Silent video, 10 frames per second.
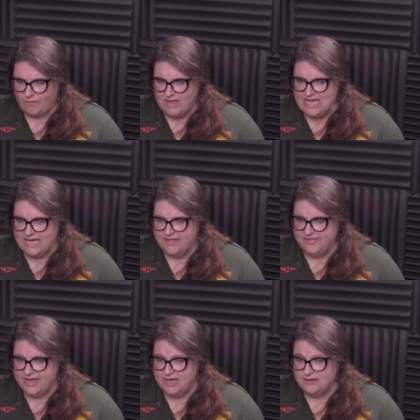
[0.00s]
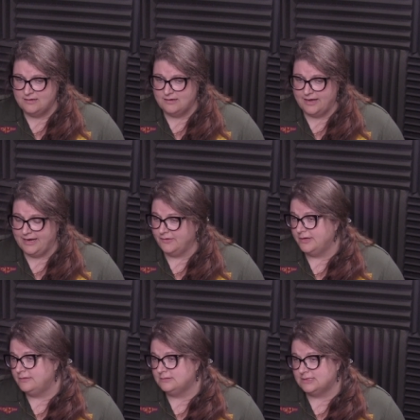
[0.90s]
And then
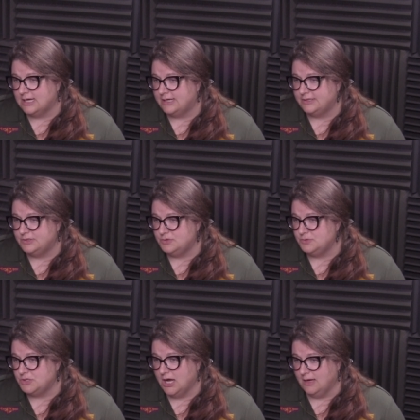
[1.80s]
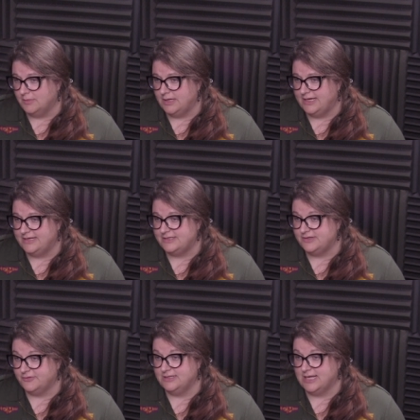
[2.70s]
Erin got a new job at a
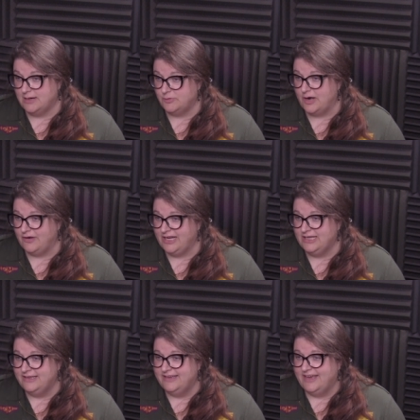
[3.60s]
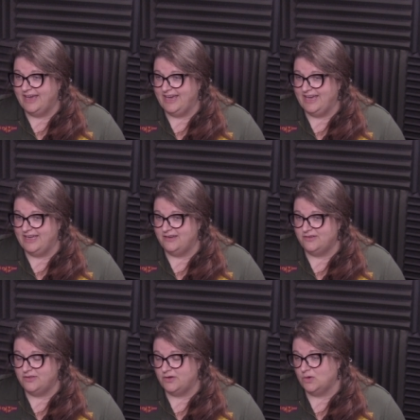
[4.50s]
different library, and
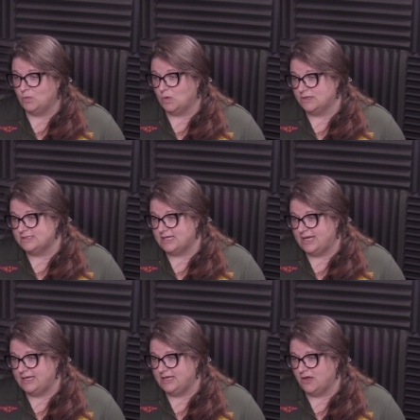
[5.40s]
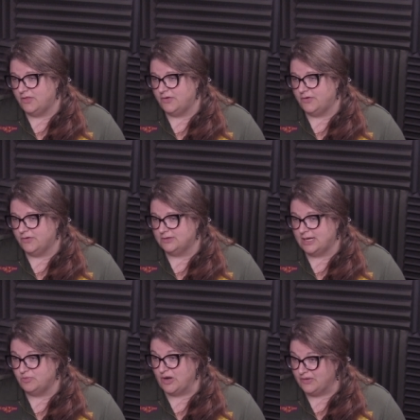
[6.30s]
there weren't any other
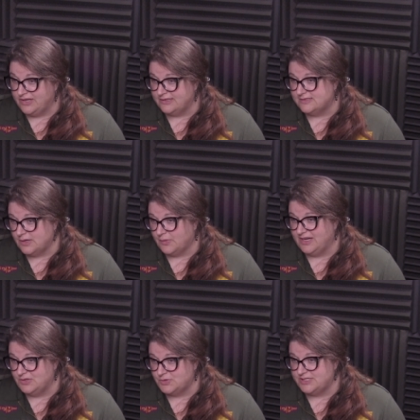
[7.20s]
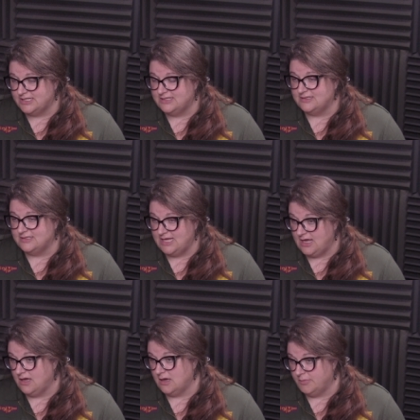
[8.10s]
librarians that were interested in
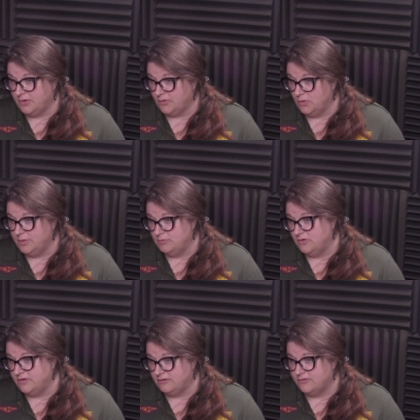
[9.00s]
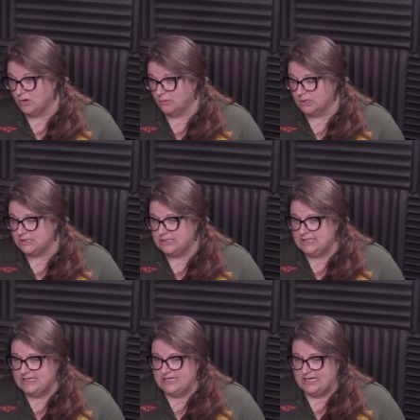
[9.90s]
taking up the group and moving forward.
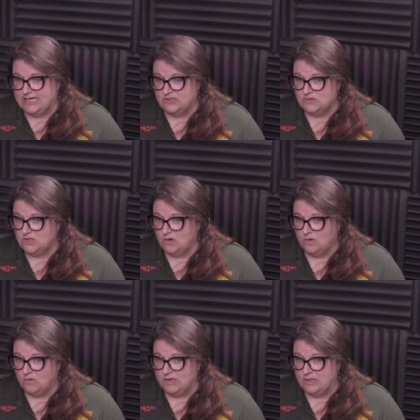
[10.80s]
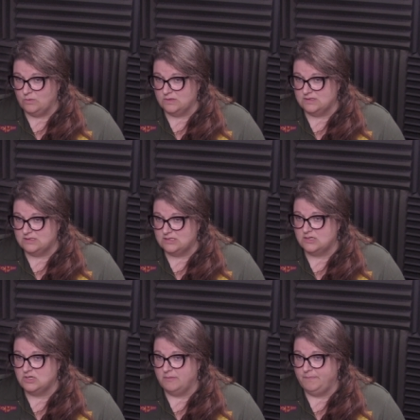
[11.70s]
And so it was such a